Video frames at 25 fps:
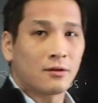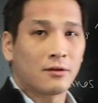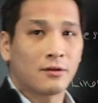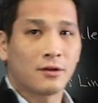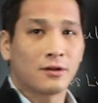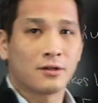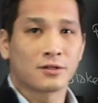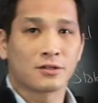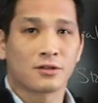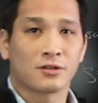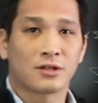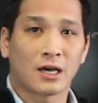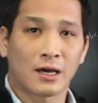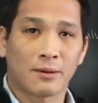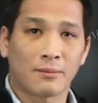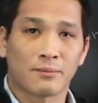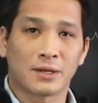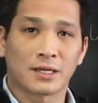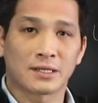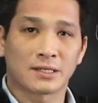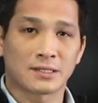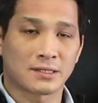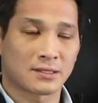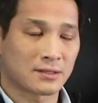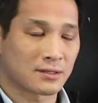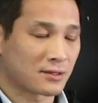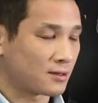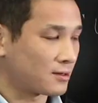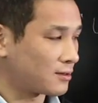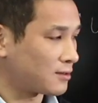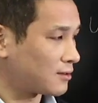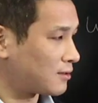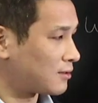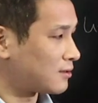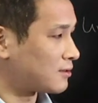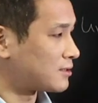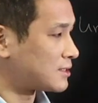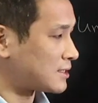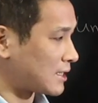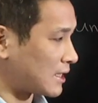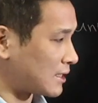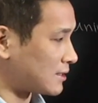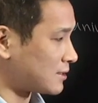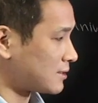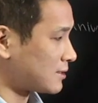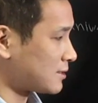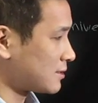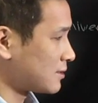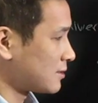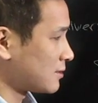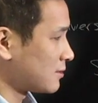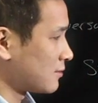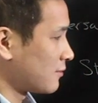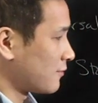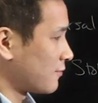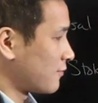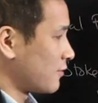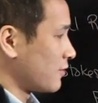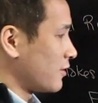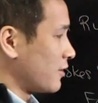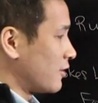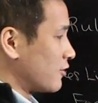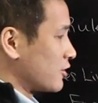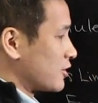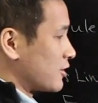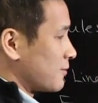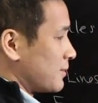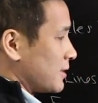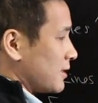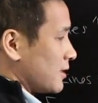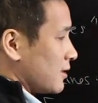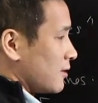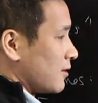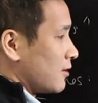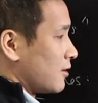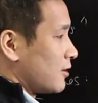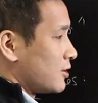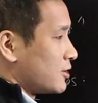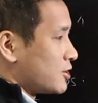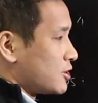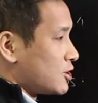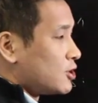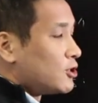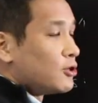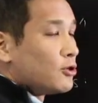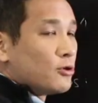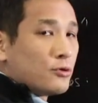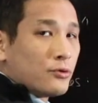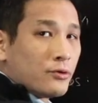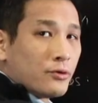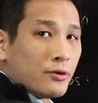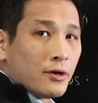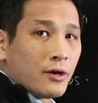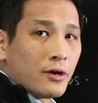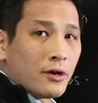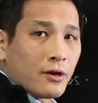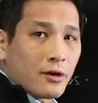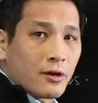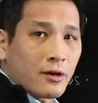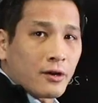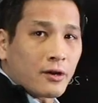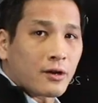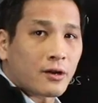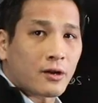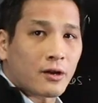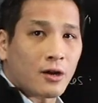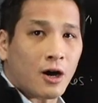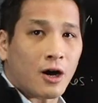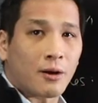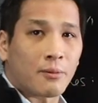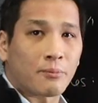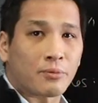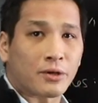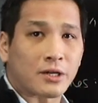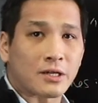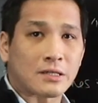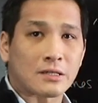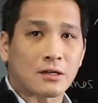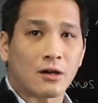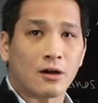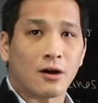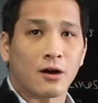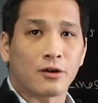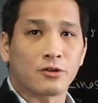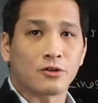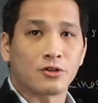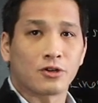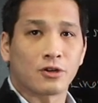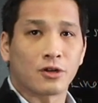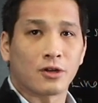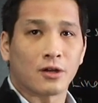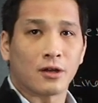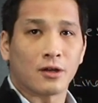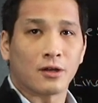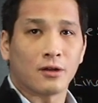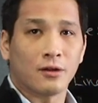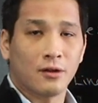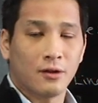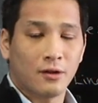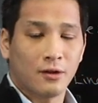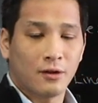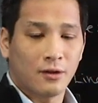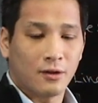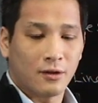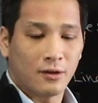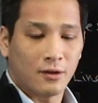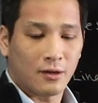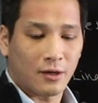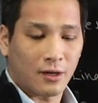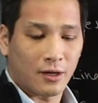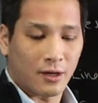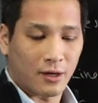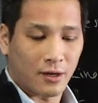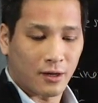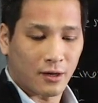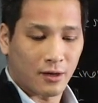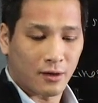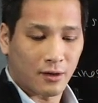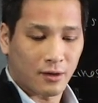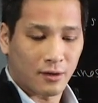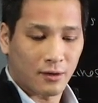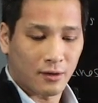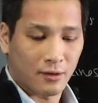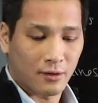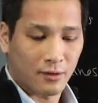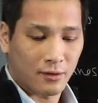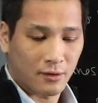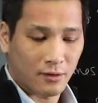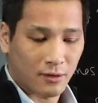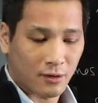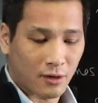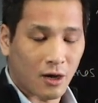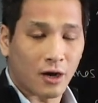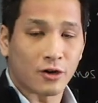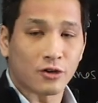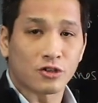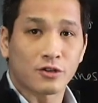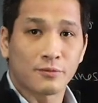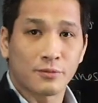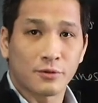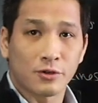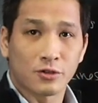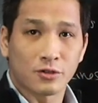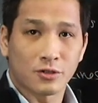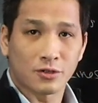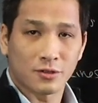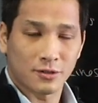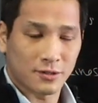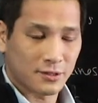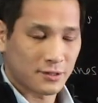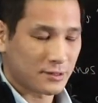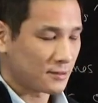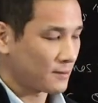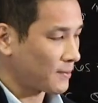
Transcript: So that makes sense for there to be two complex conjugate contributions.